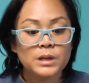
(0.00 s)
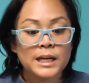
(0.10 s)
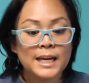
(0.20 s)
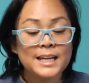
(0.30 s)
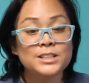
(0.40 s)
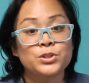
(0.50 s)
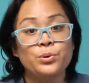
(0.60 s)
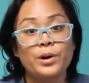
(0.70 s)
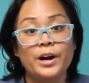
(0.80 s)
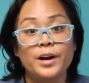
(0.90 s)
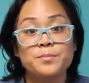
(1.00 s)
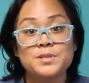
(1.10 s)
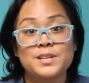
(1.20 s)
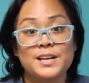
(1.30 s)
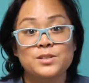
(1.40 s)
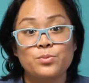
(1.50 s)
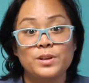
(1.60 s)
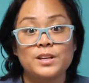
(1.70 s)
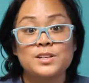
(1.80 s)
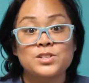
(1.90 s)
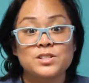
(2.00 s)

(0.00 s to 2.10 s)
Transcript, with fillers: kids who are obsessed with a,